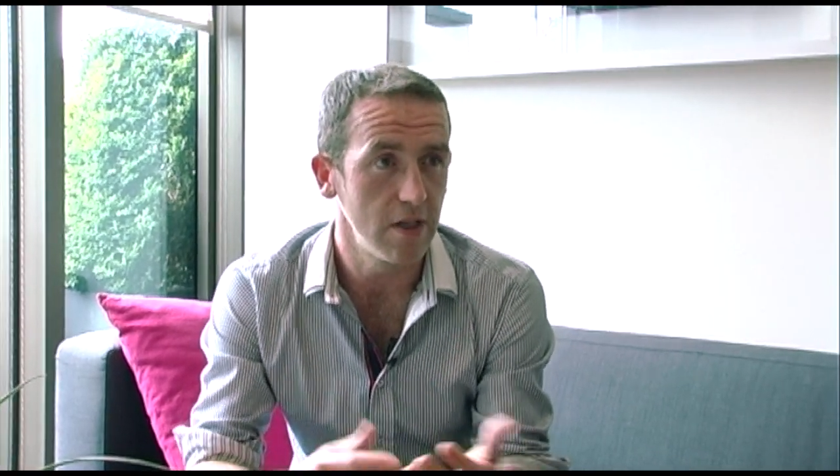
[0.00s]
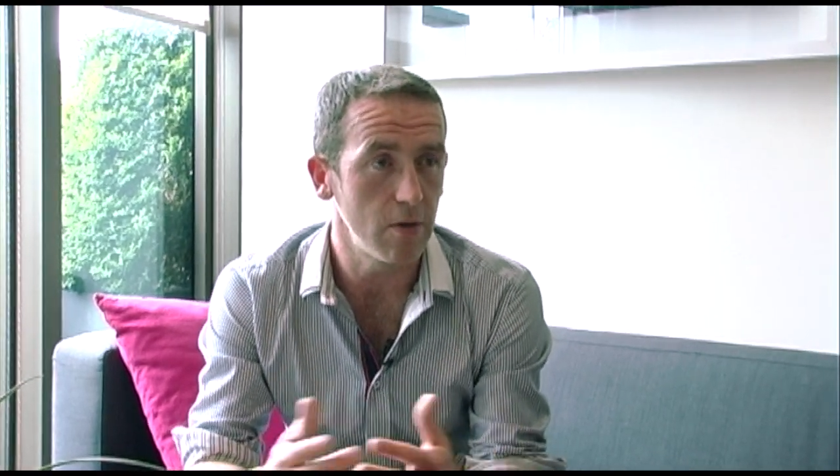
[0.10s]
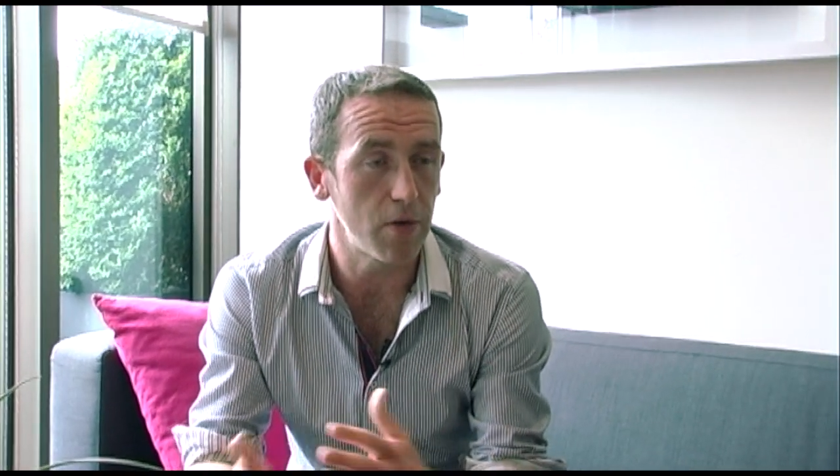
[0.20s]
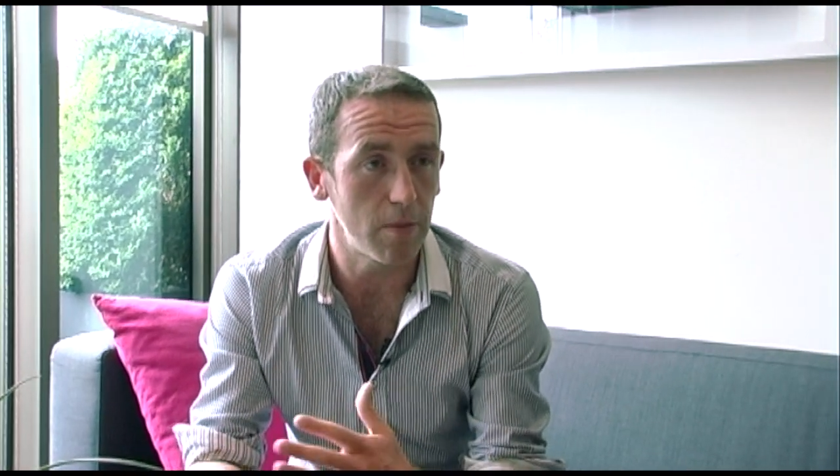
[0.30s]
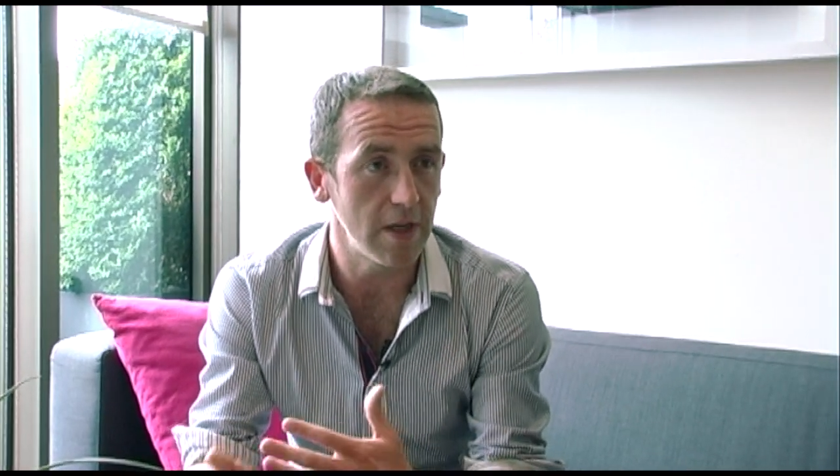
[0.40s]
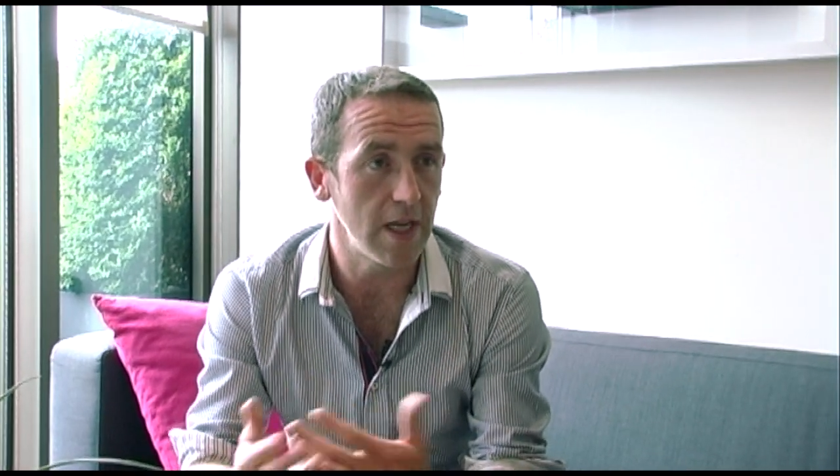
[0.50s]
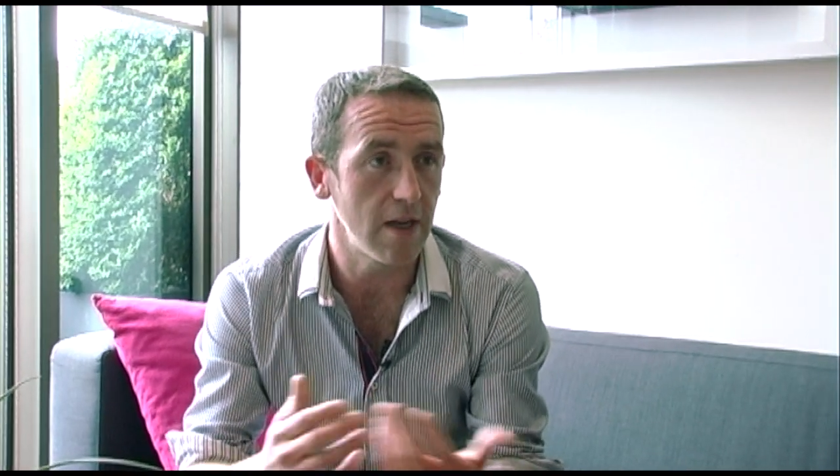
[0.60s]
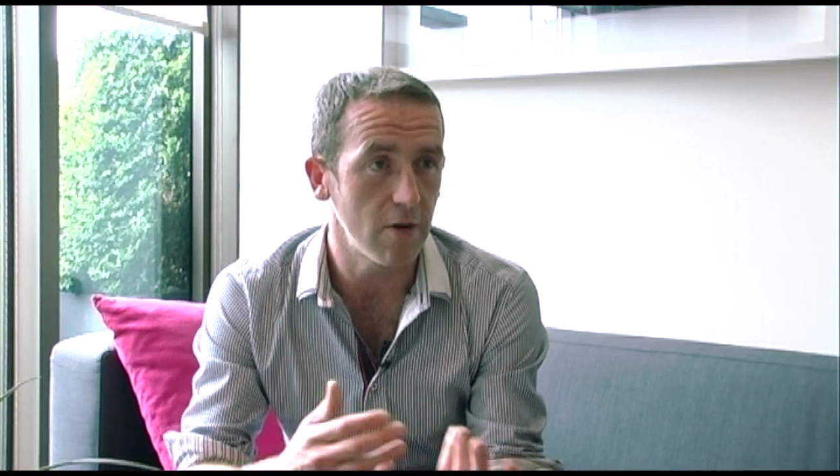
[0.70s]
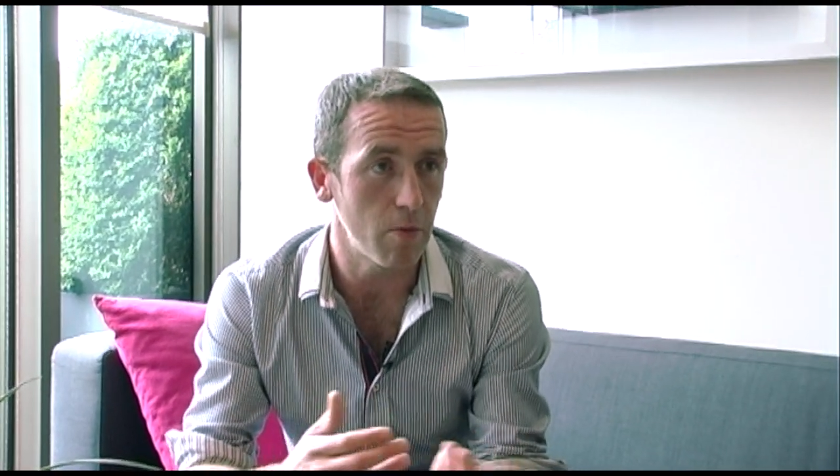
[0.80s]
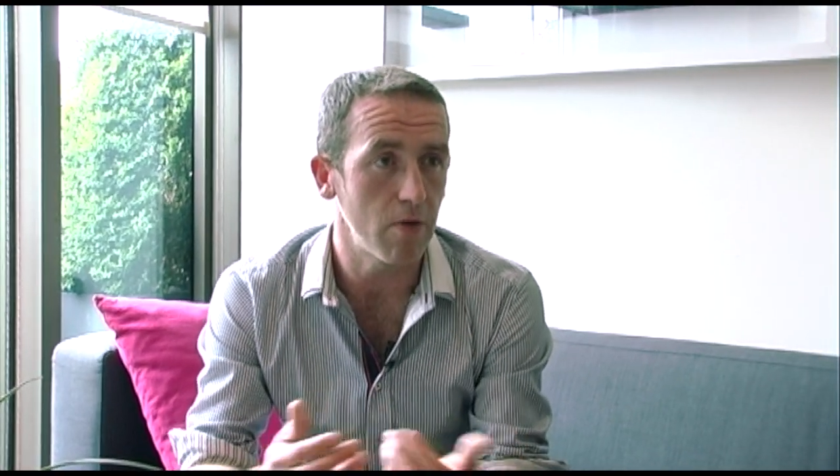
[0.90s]
You'd probably
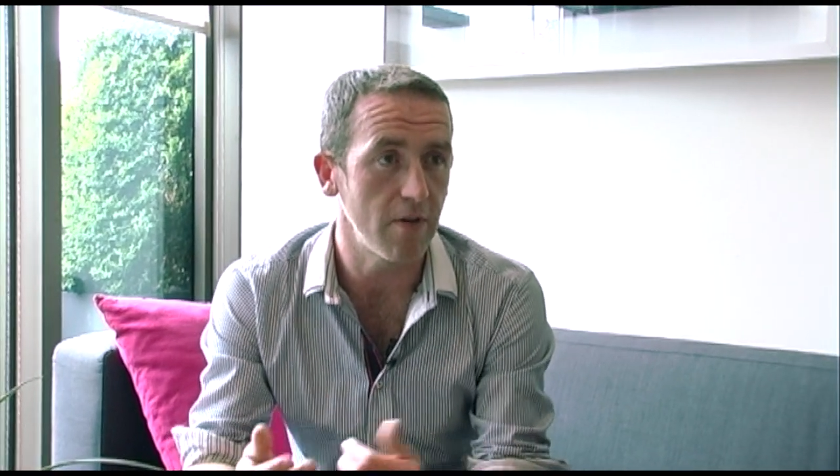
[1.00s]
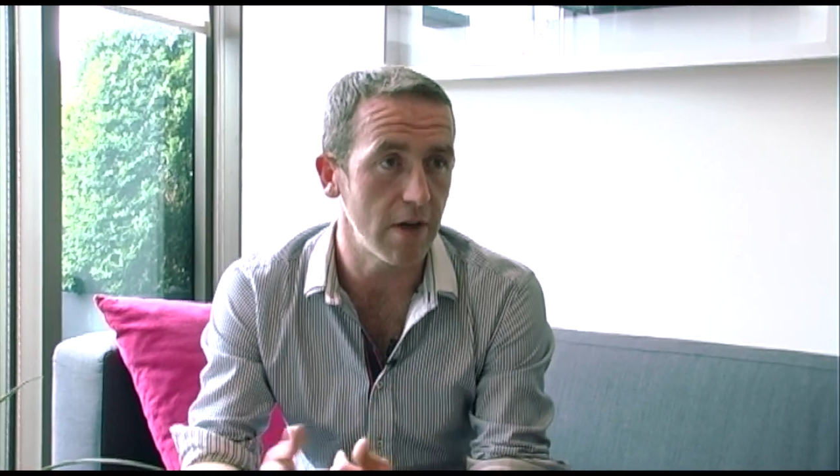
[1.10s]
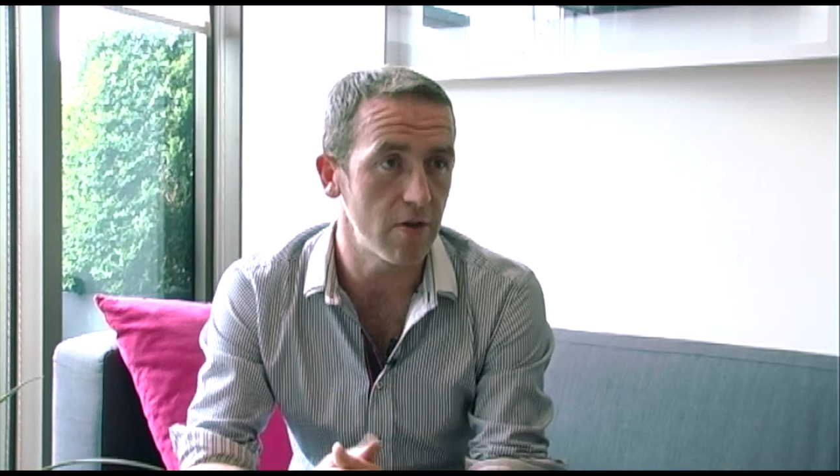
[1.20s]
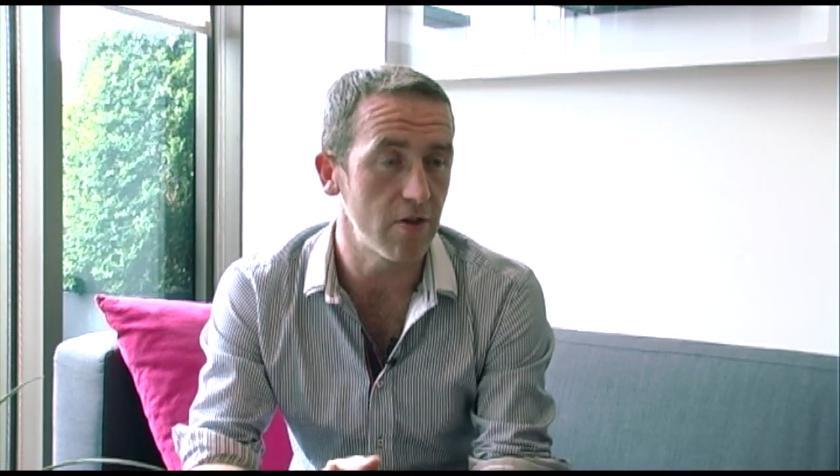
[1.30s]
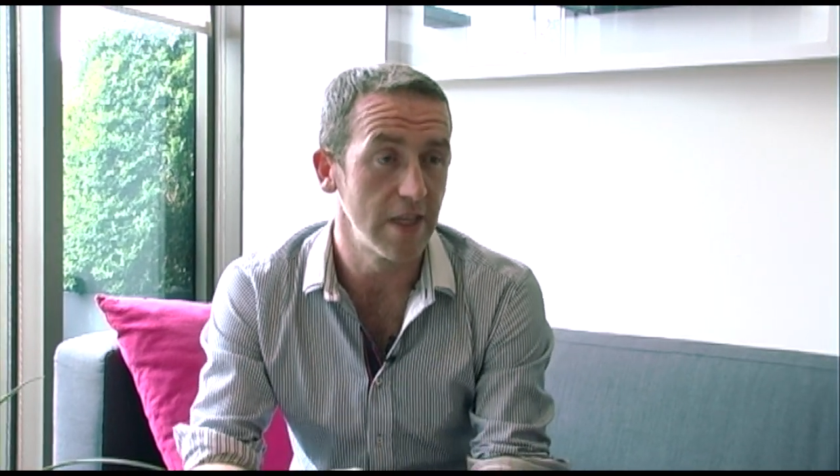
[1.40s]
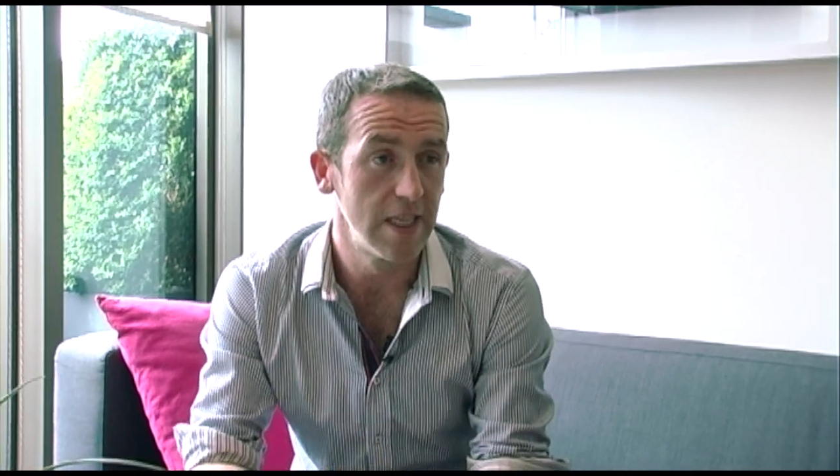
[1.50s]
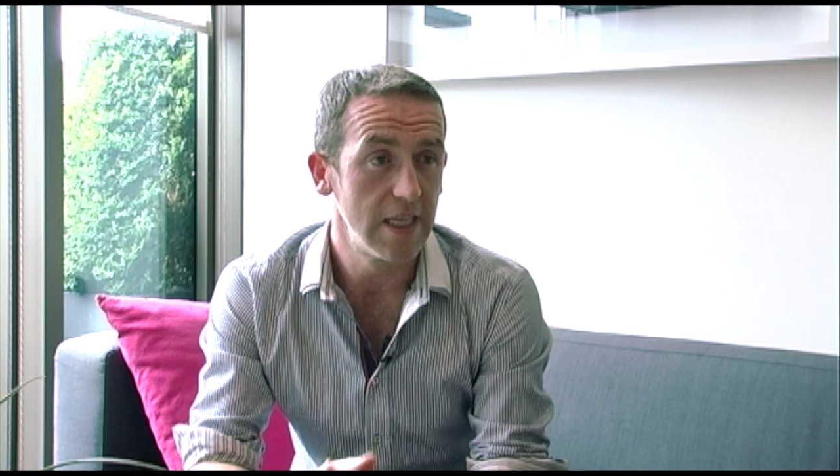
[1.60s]
need a number of years